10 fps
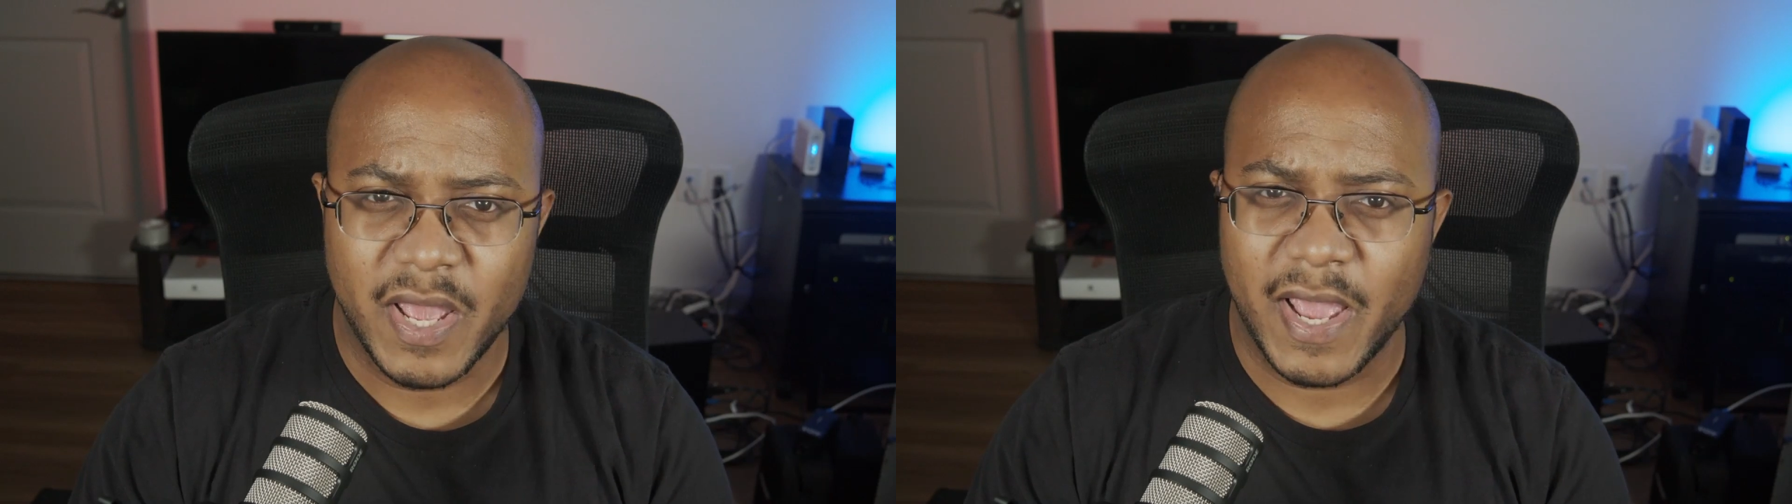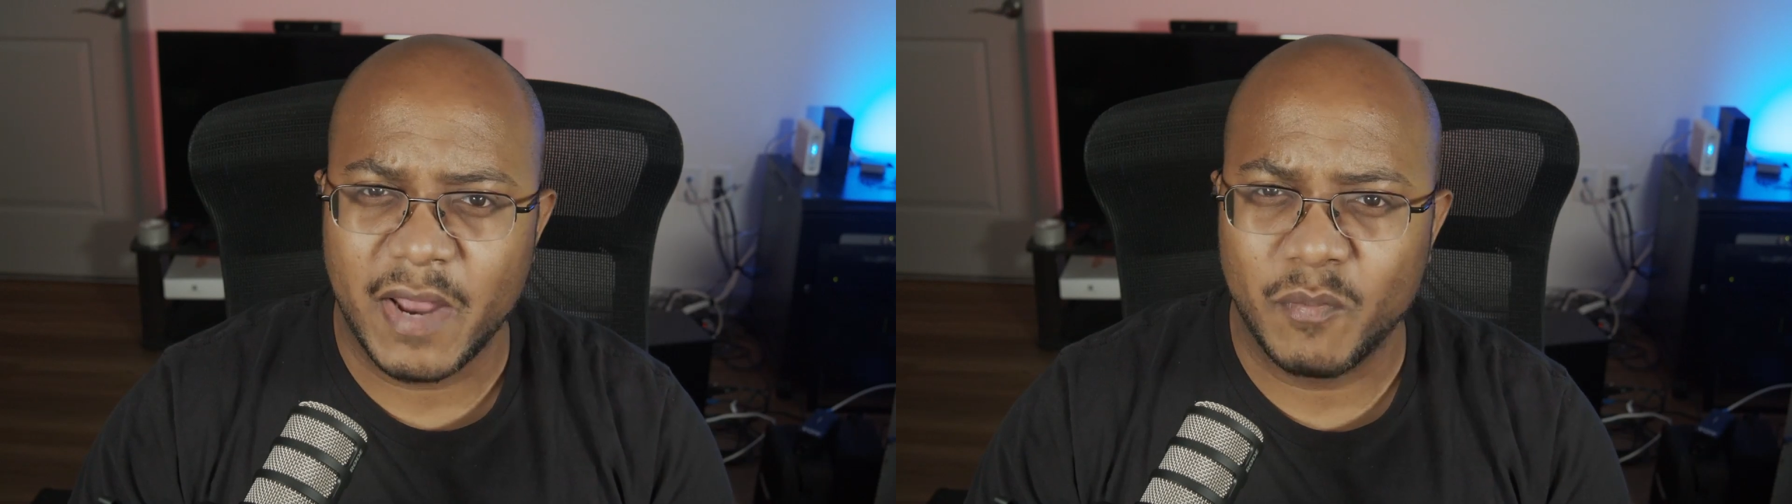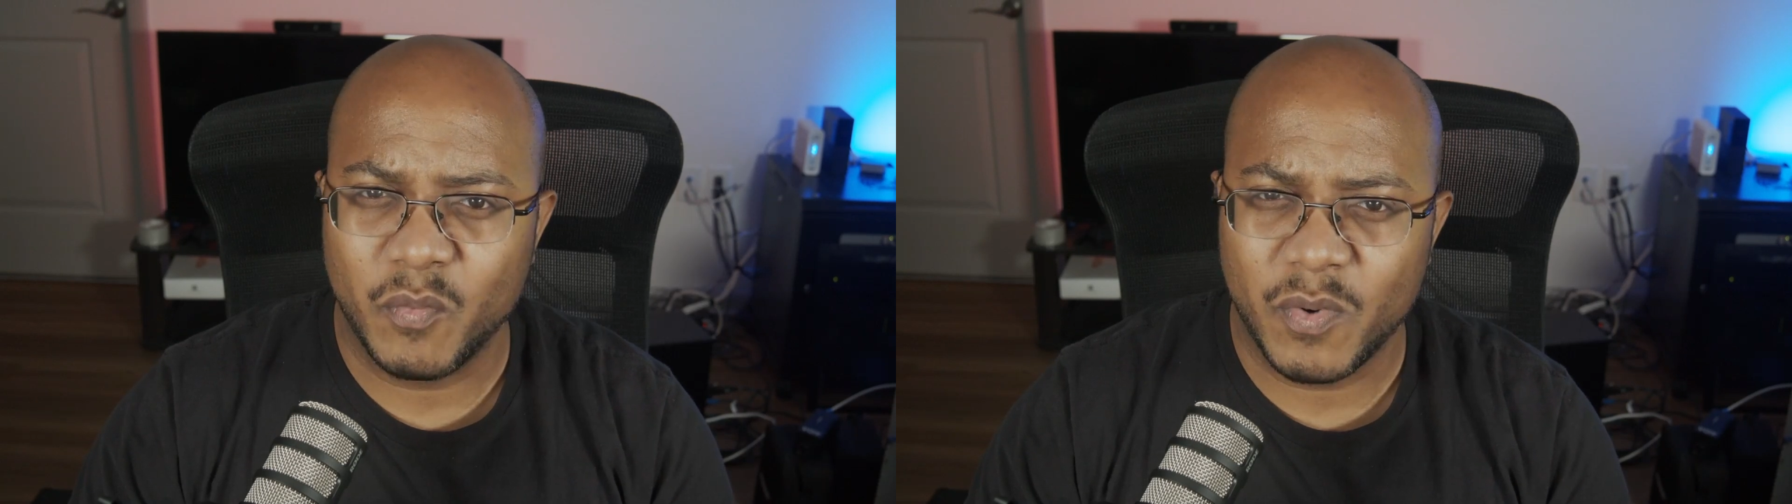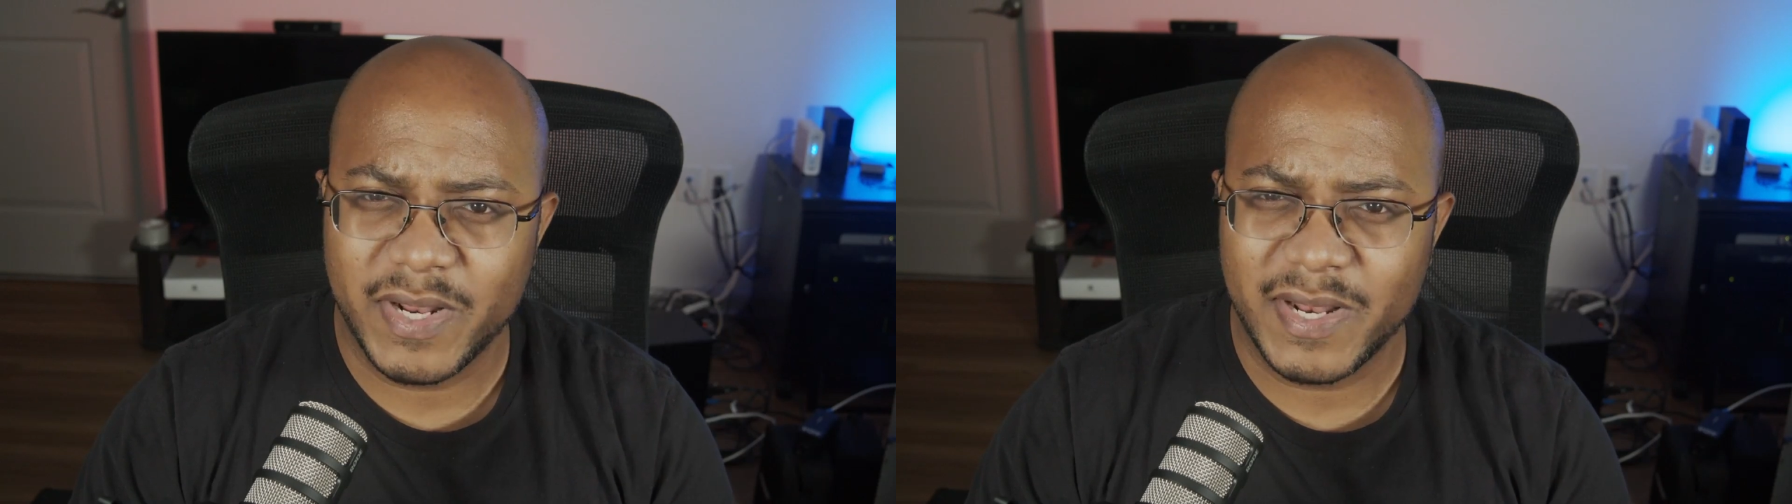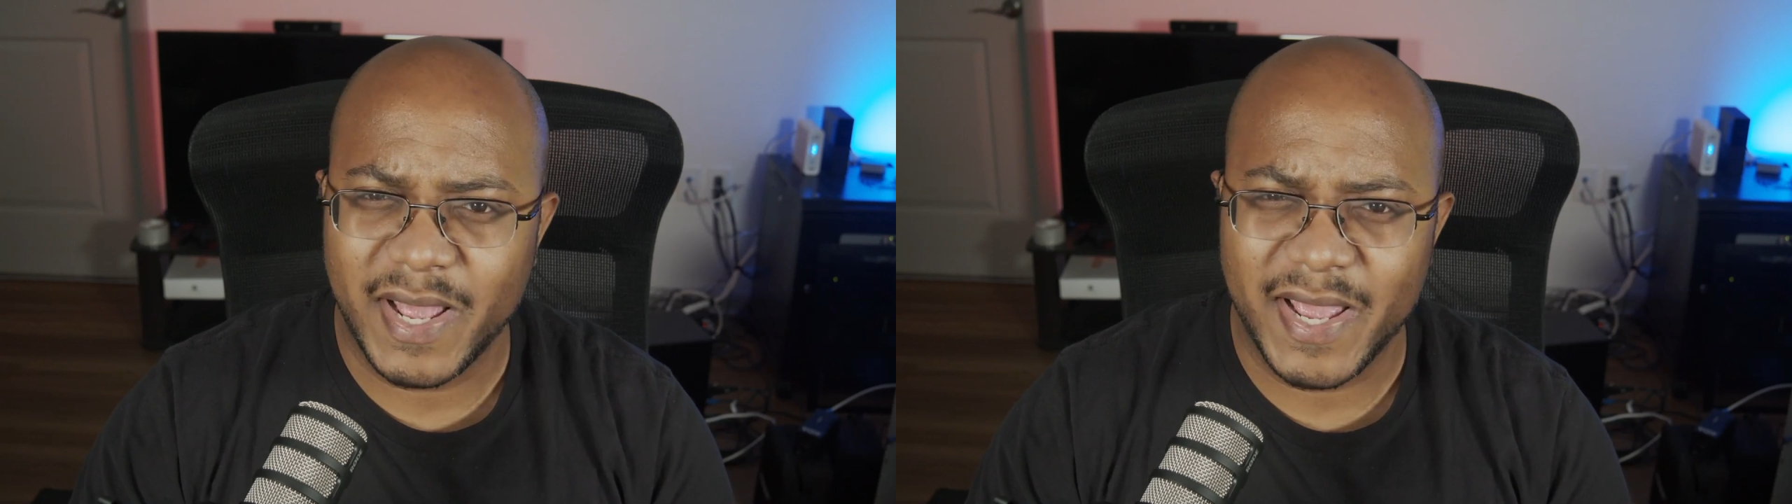and
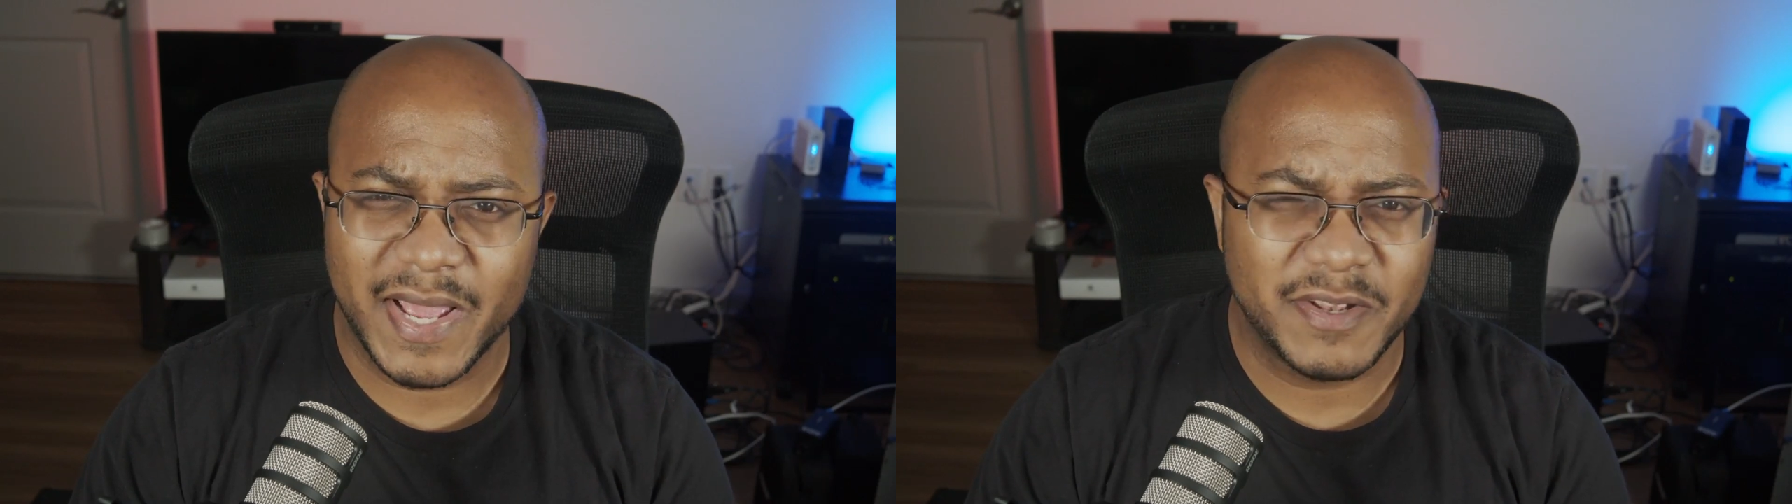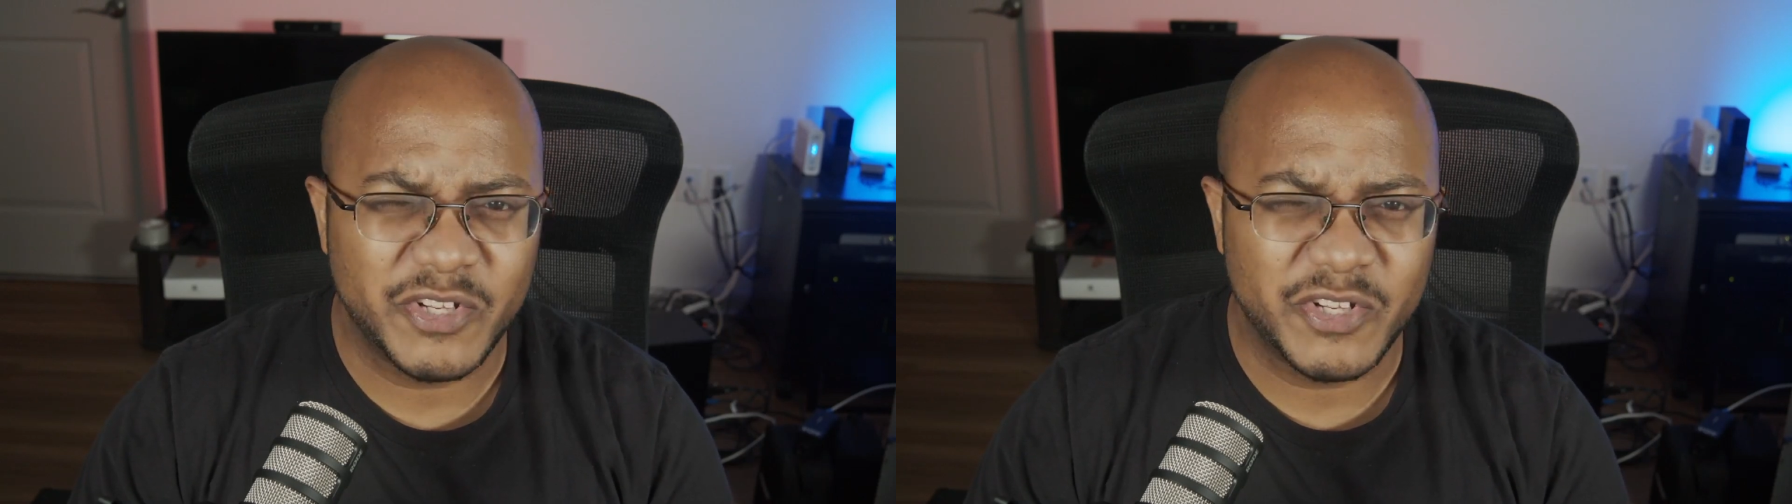wanted a